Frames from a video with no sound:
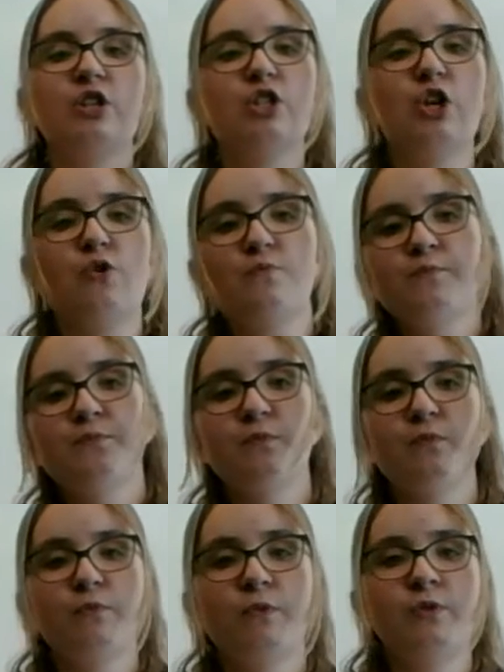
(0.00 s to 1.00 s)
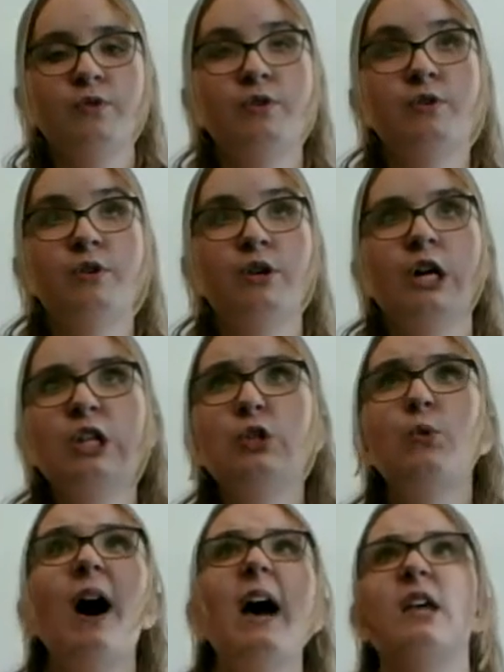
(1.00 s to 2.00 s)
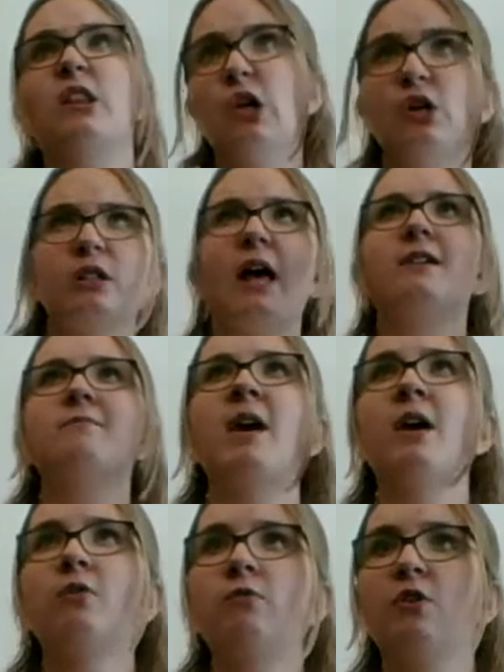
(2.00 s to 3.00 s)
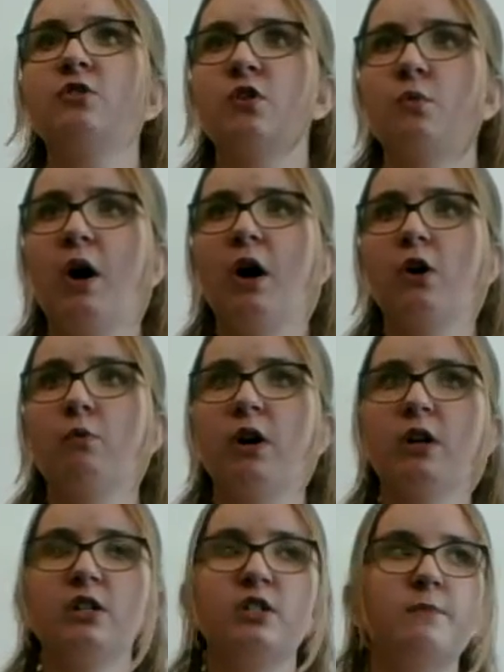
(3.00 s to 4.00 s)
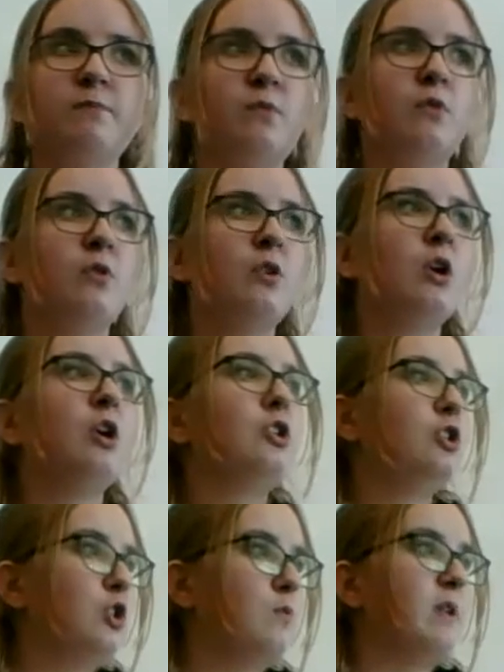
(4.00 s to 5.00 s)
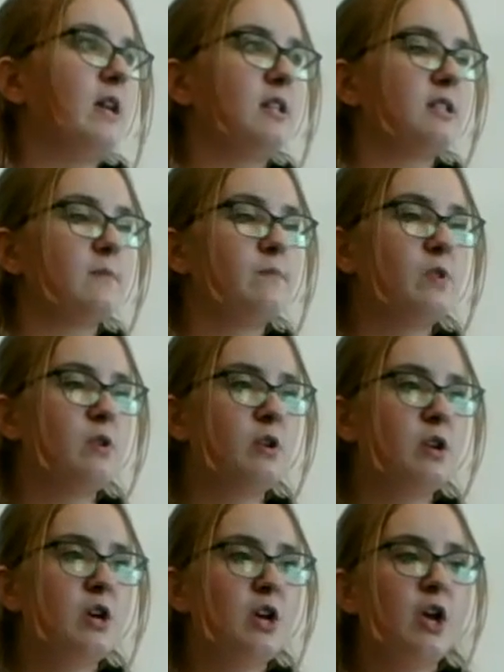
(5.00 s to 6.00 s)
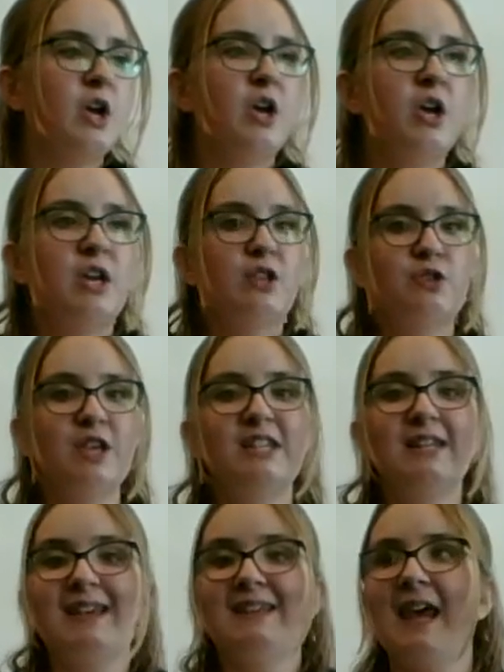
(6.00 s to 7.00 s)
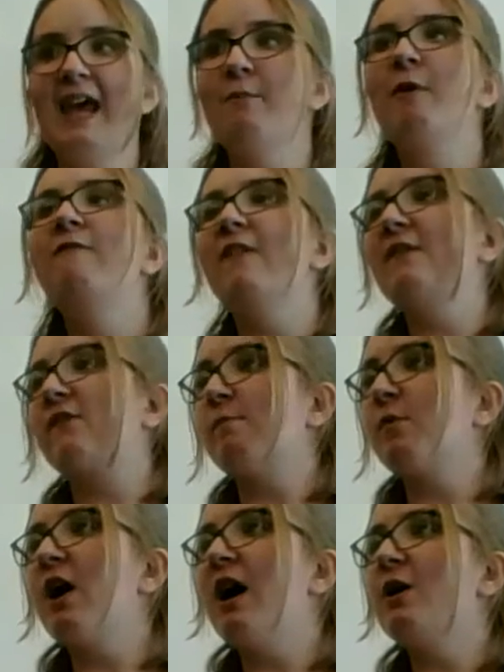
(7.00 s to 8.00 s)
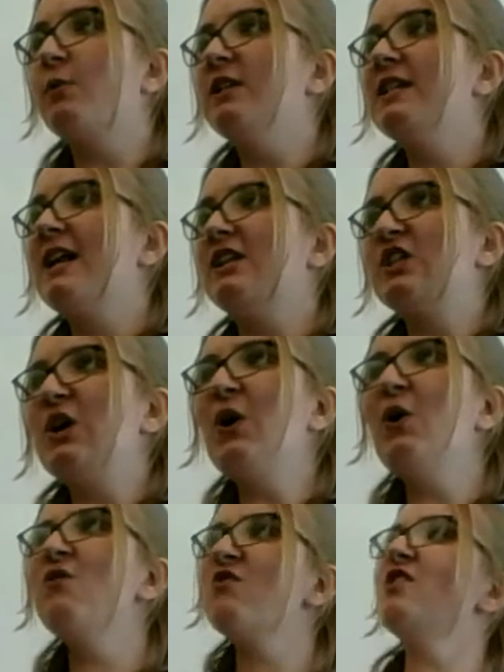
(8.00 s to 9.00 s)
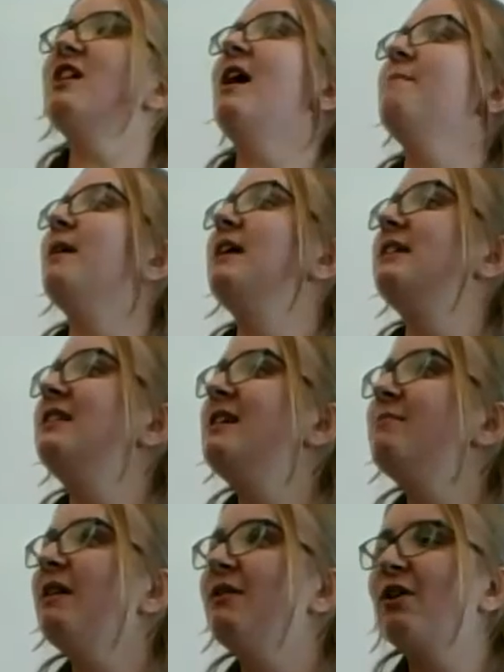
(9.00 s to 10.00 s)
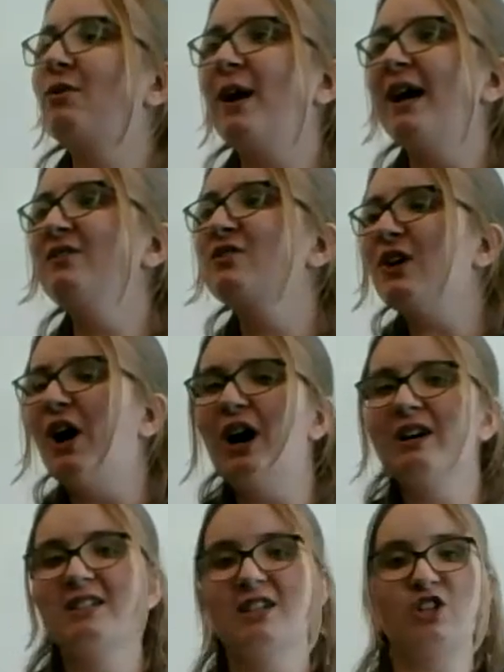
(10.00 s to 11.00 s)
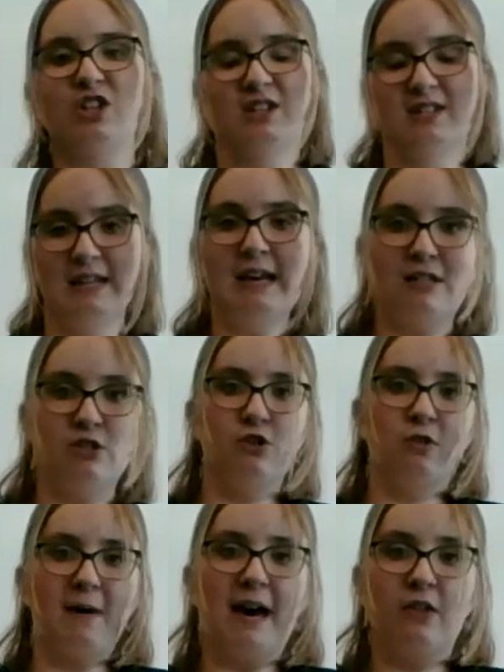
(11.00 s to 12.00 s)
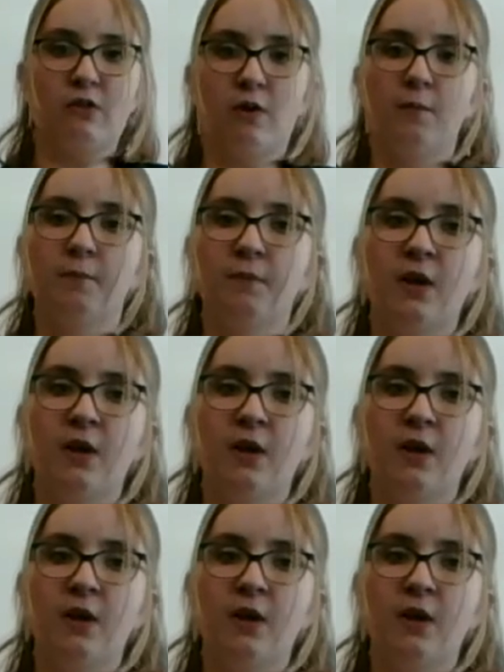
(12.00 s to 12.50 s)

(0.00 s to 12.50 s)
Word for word: Two, do I look like a man who owns the waterworks? Two minutes. This is a table favorite brought on when dad is overcome by steam and requires oxygen to enter the bathroom.